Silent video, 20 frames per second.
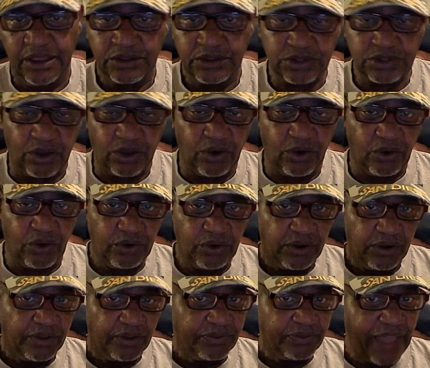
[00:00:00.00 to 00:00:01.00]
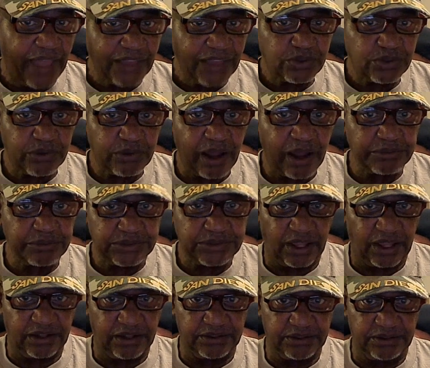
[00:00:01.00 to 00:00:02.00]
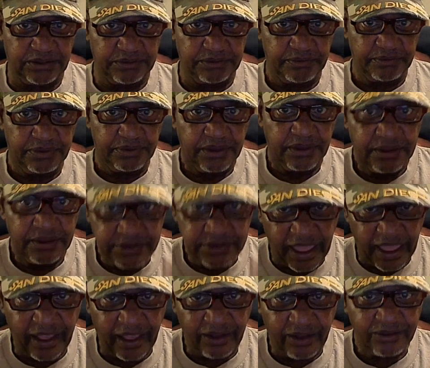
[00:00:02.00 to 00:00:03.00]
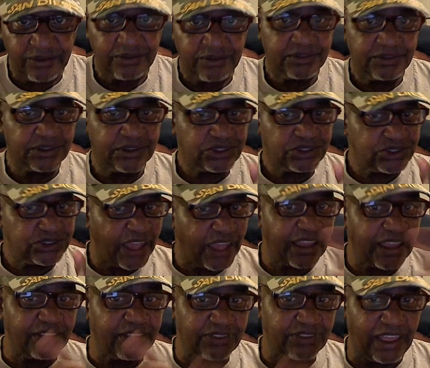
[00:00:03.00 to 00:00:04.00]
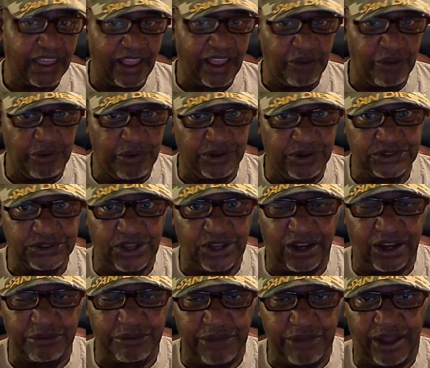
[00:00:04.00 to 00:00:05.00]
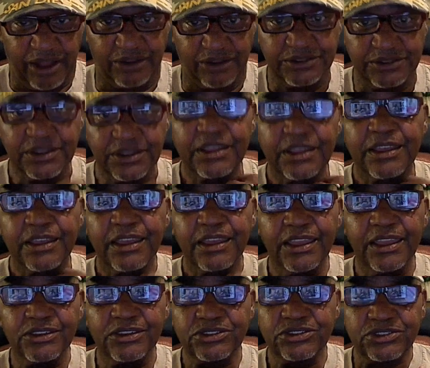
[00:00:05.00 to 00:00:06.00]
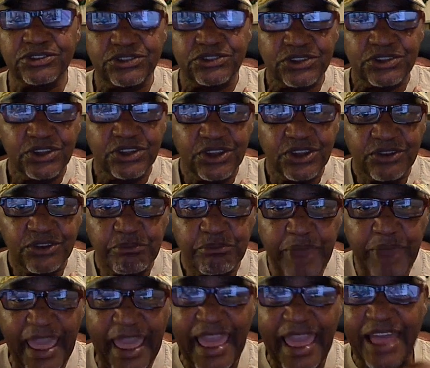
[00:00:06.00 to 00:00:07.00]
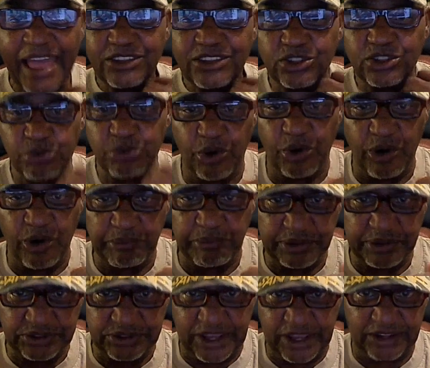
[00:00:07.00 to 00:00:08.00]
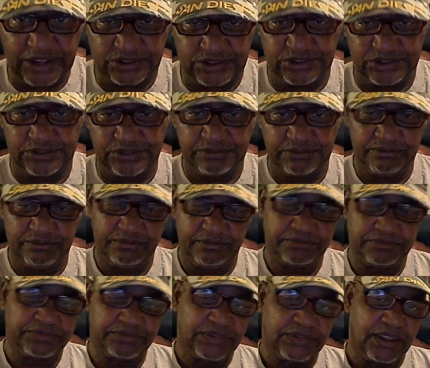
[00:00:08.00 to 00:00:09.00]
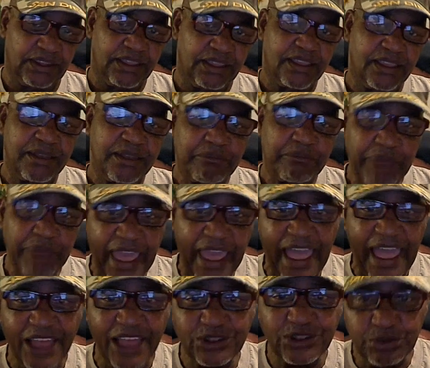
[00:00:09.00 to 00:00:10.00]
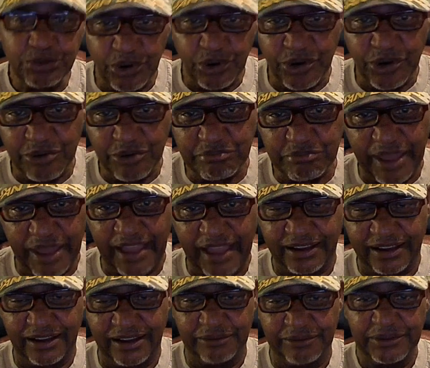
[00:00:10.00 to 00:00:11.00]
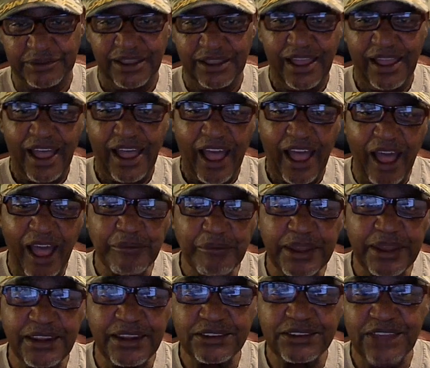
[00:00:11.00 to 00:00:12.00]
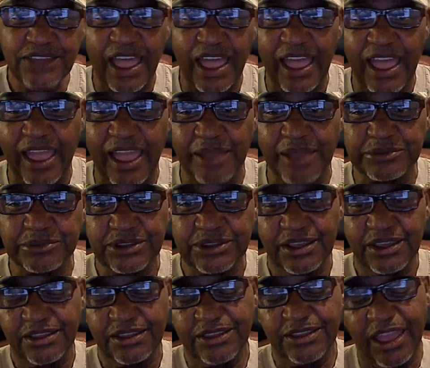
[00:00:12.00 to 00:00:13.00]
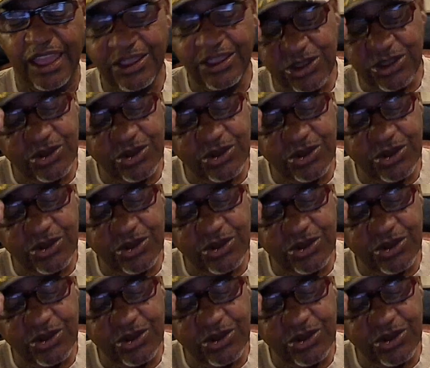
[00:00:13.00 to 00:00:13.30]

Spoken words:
So, that's what I'm telling you. Now, the second thing I want to talk about is password protection. Password backup. How many times that